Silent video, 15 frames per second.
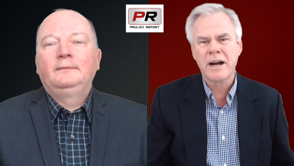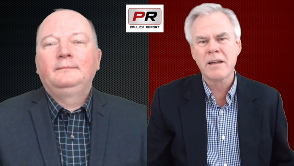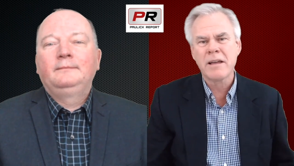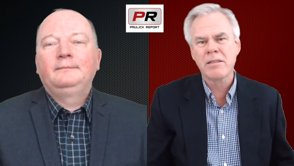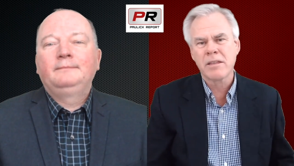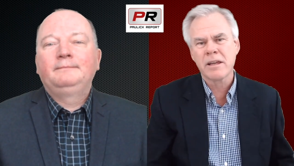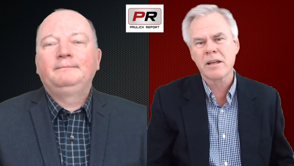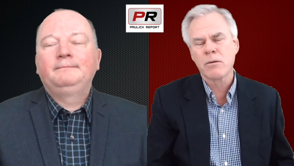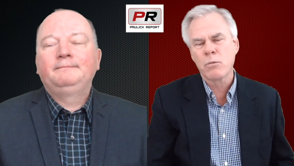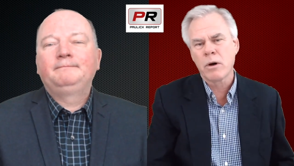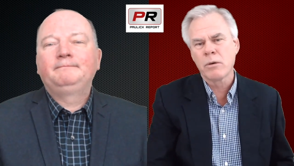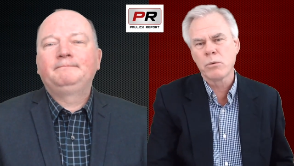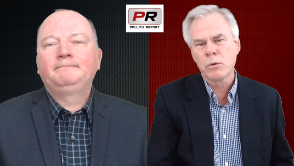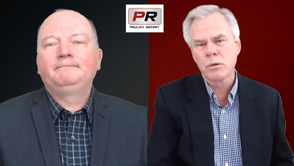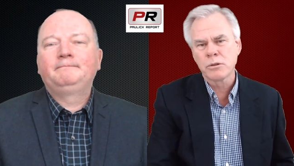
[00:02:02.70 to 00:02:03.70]
Speaker 1: I think
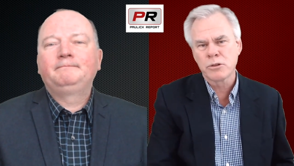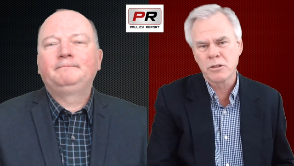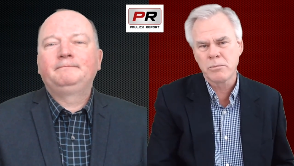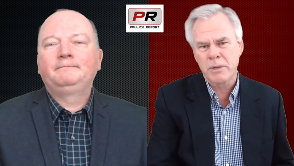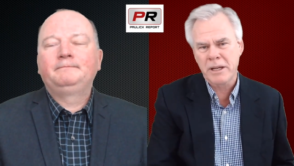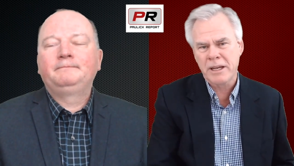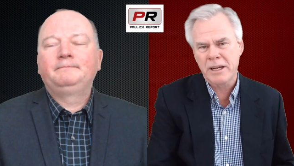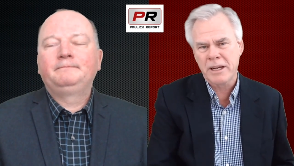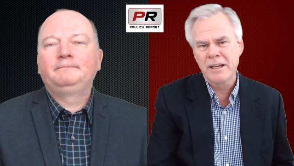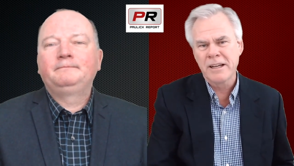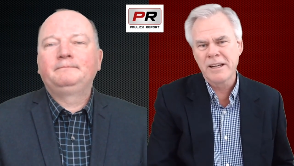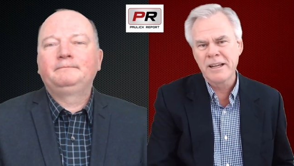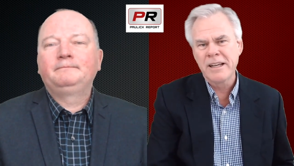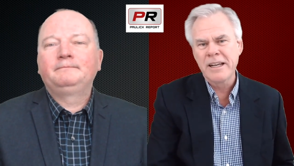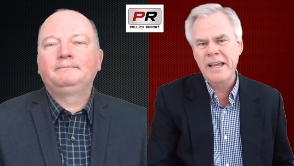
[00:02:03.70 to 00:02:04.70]
one rule should be
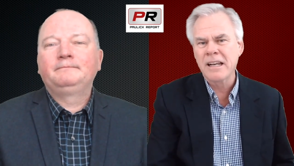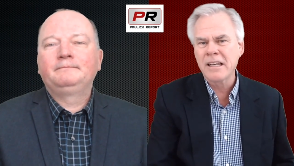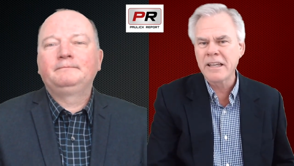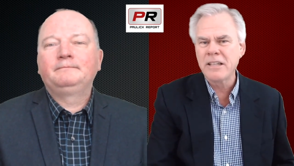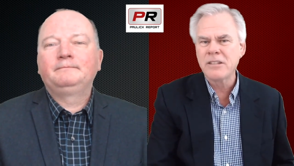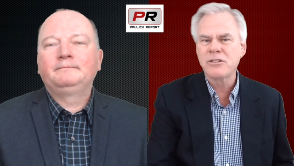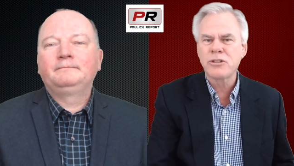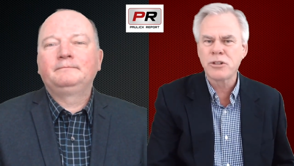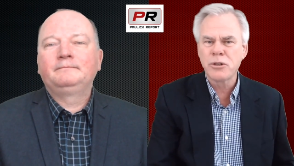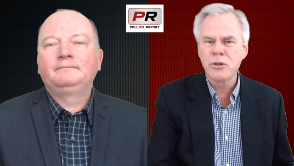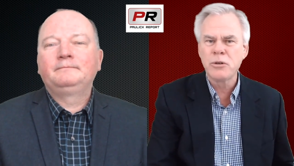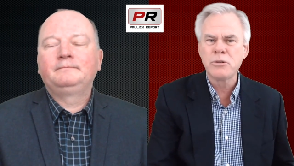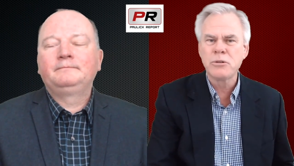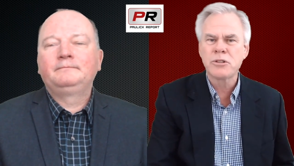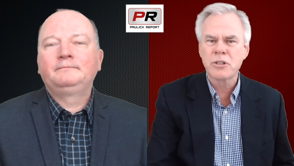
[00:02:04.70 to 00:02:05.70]
at least
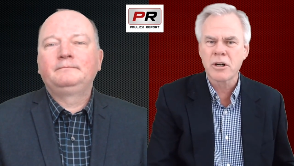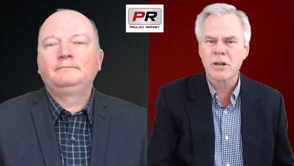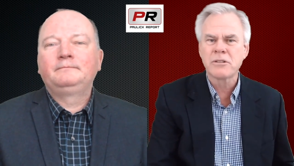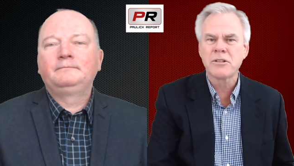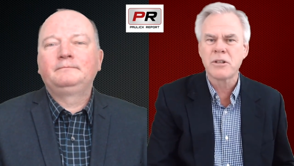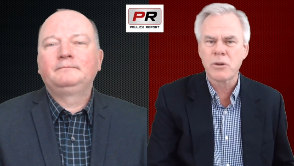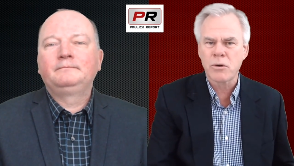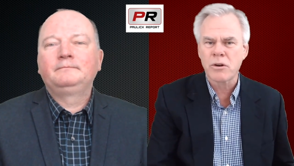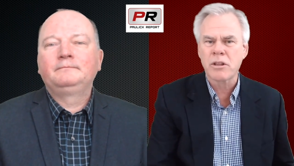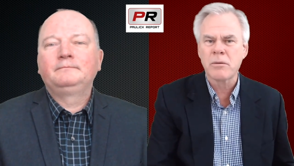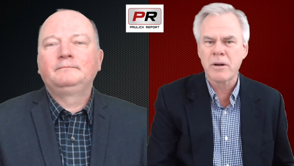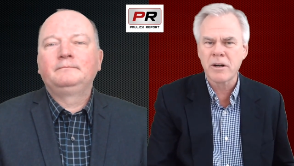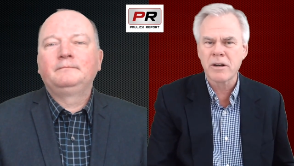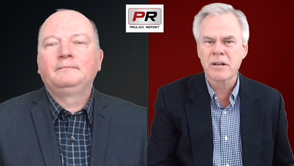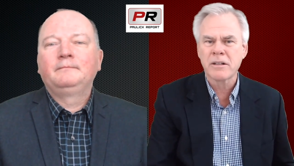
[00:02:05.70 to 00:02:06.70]
two starts in North
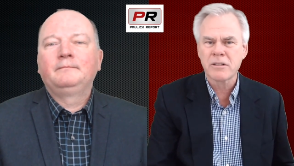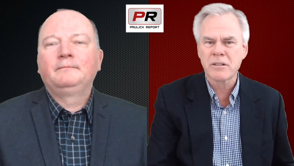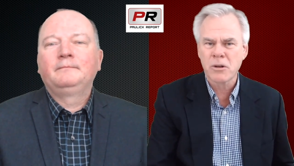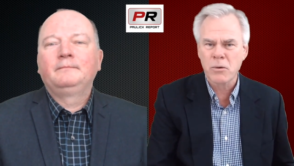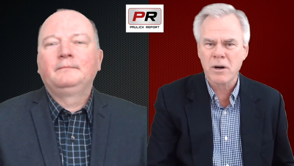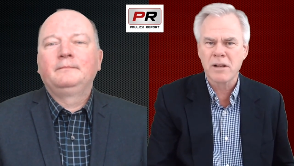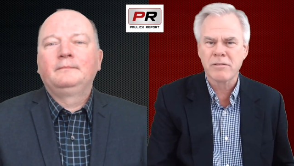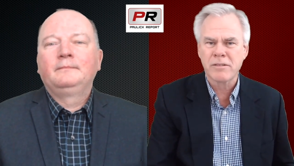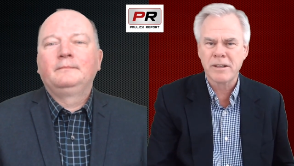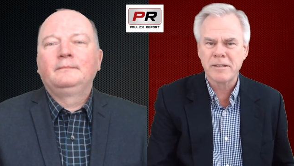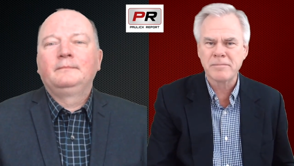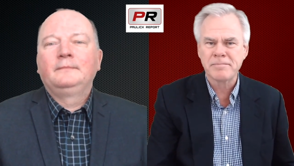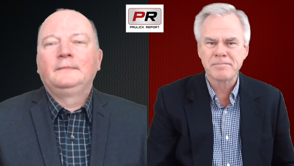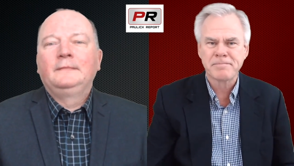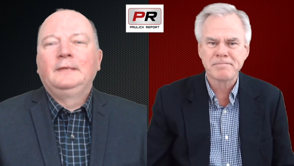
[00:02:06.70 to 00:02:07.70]
America to qualify.
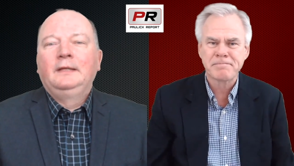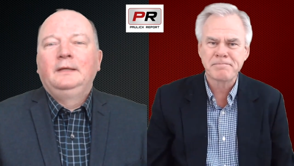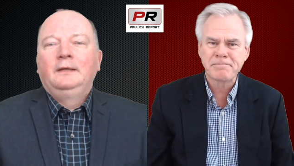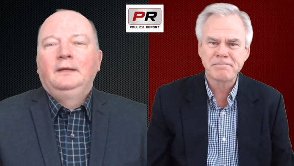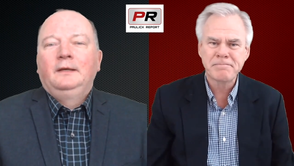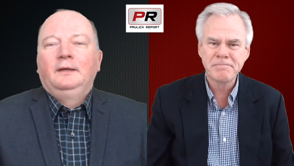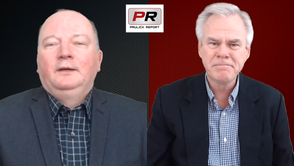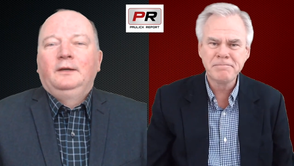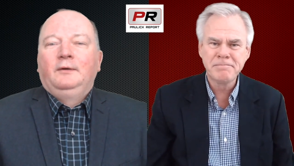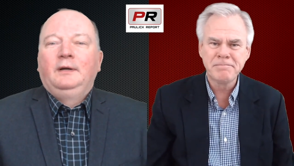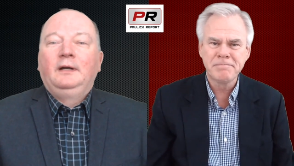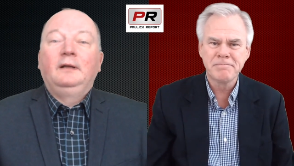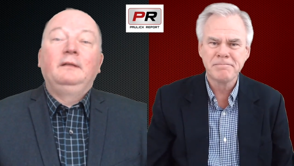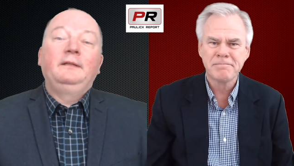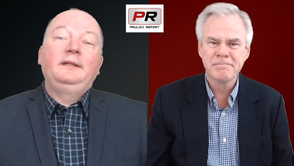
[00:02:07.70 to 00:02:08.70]

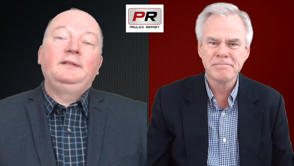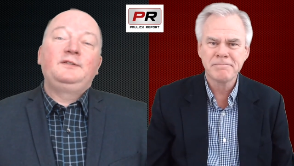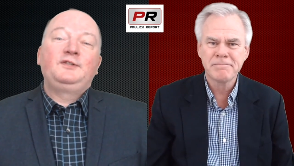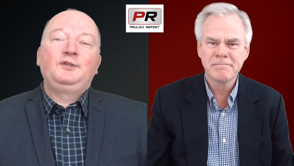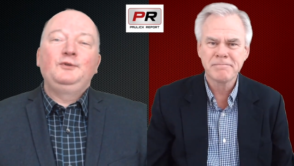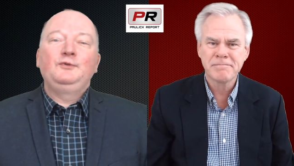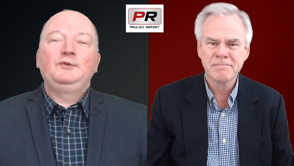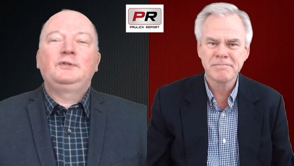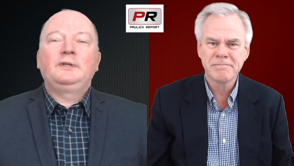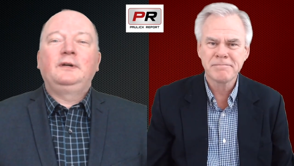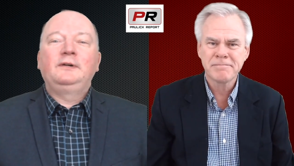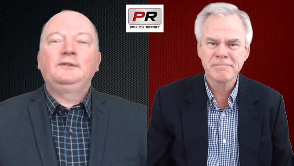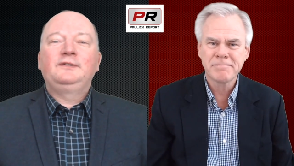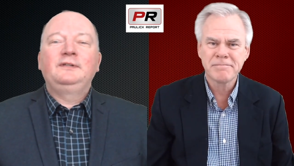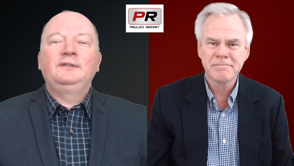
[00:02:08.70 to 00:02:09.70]
Speaker 2: Well, then it's two
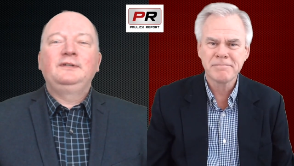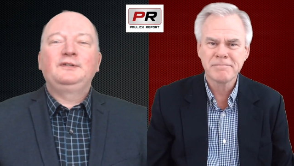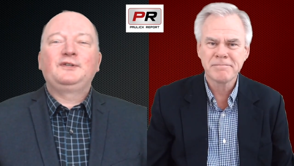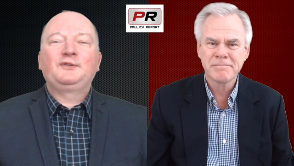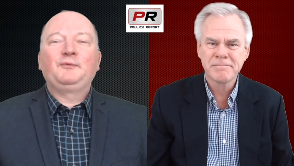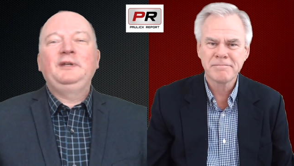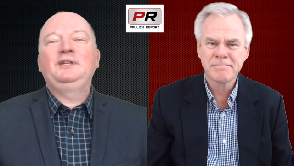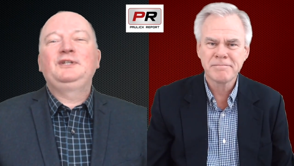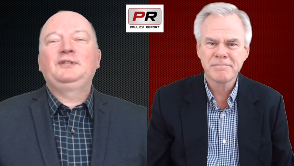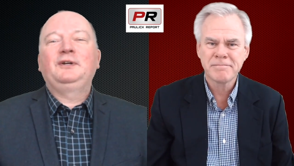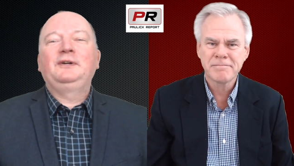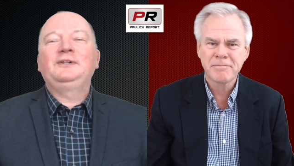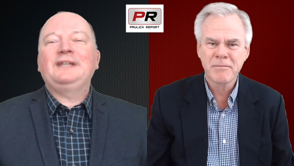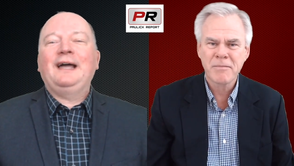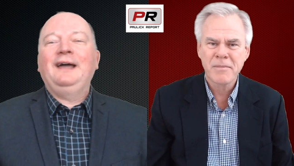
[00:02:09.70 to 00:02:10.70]
starts, then it's three
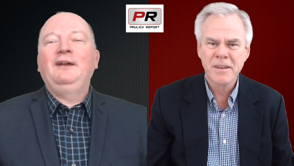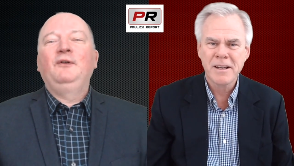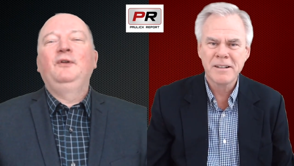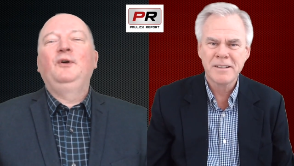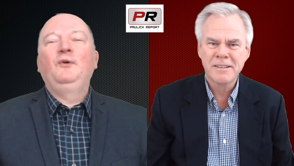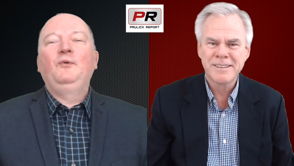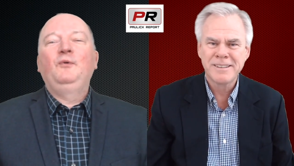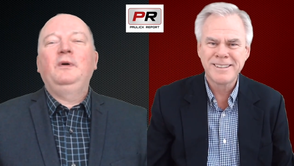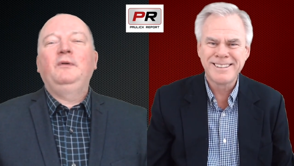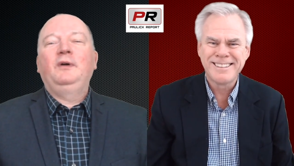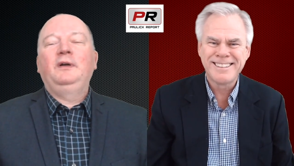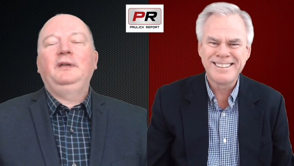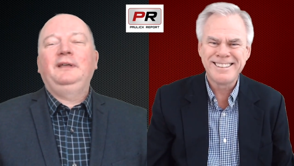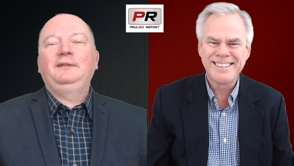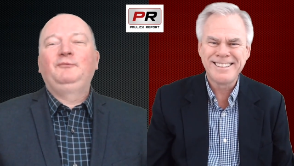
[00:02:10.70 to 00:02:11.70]
starts. I don't
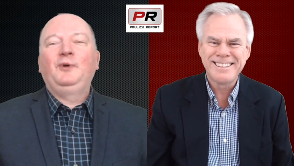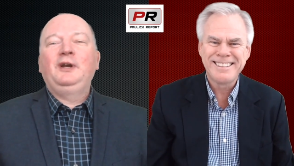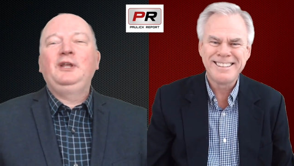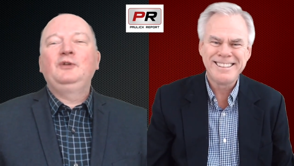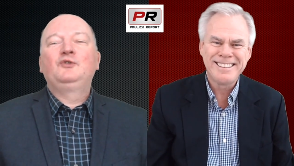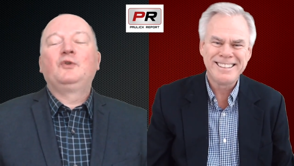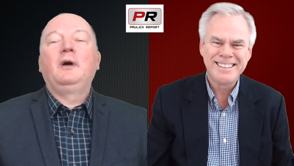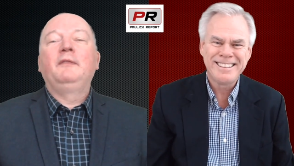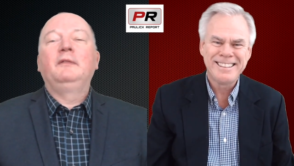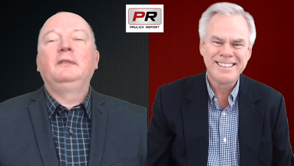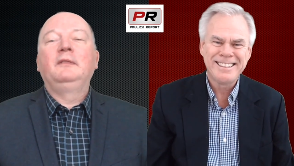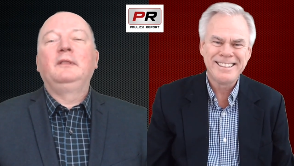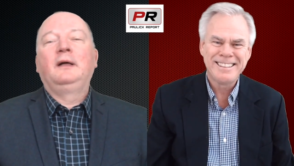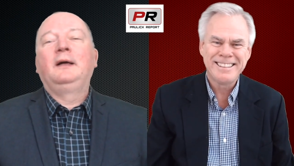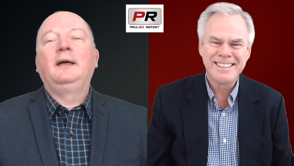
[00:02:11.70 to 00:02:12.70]
know uh, where you draw
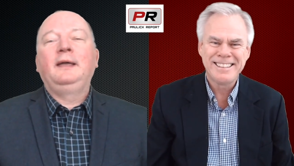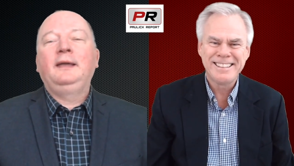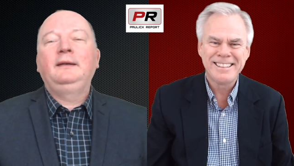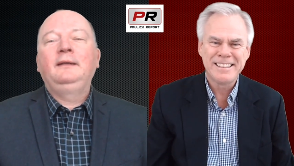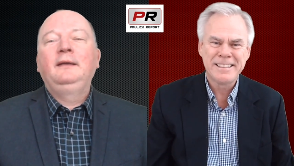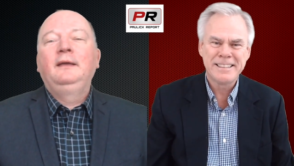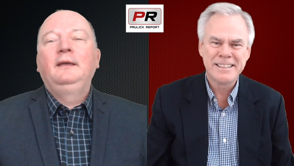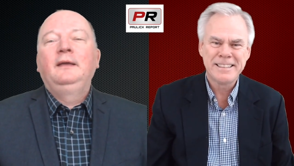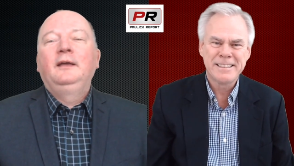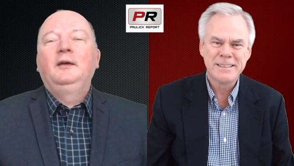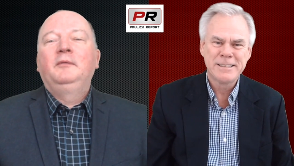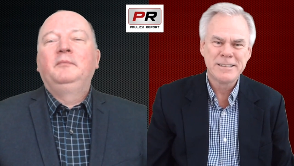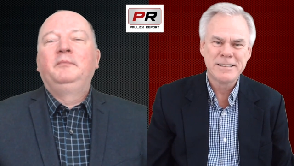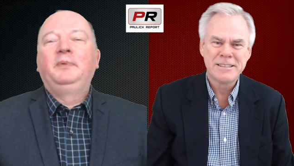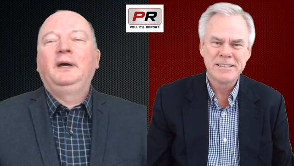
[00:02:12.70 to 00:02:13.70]
the line,
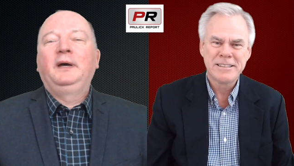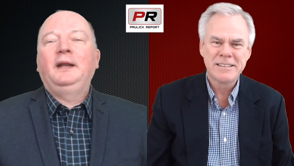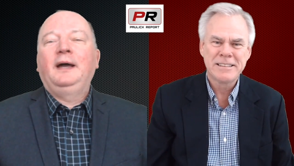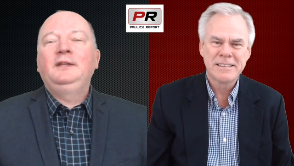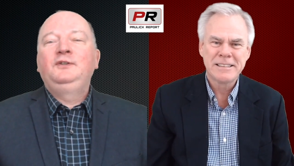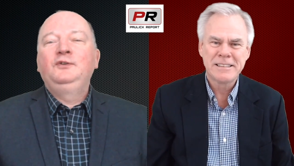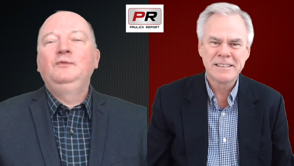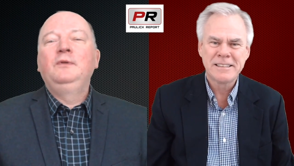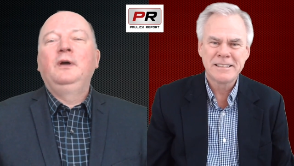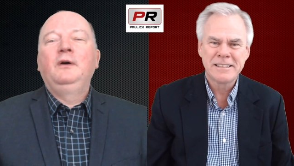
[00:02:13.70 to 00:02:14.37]
but I do